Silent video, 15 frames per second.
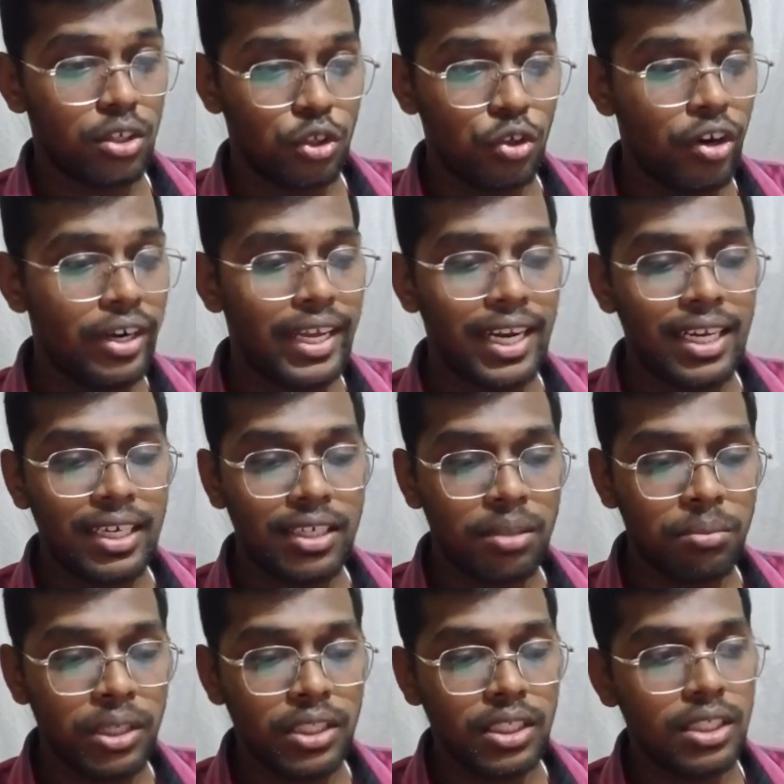Do not directly
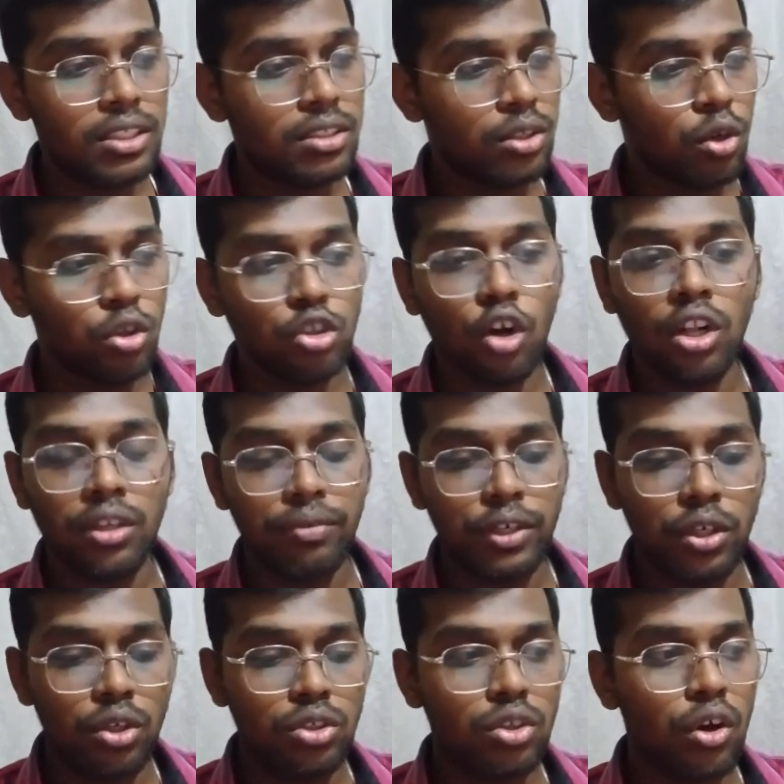terminate this. Close all the
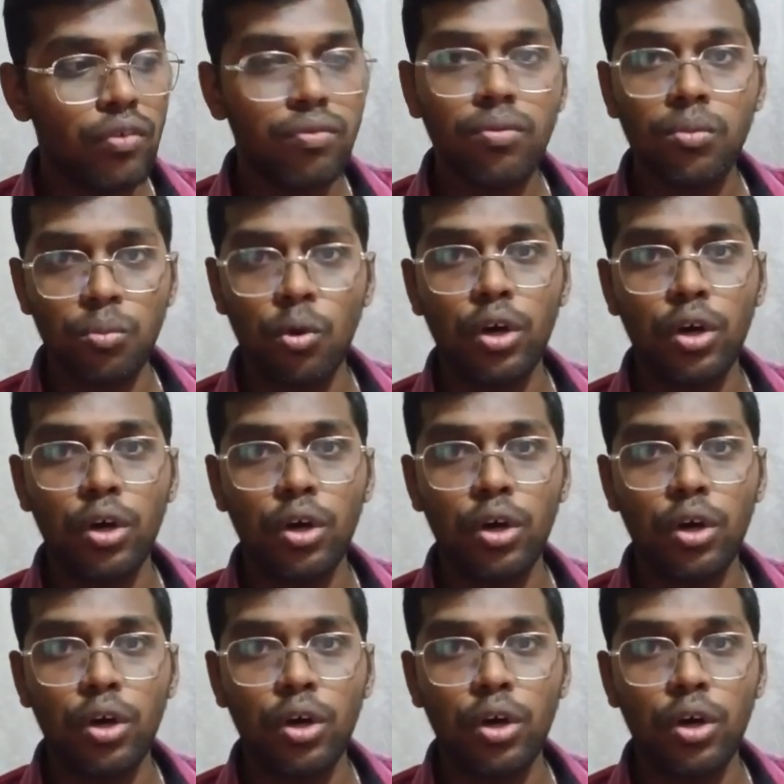windows of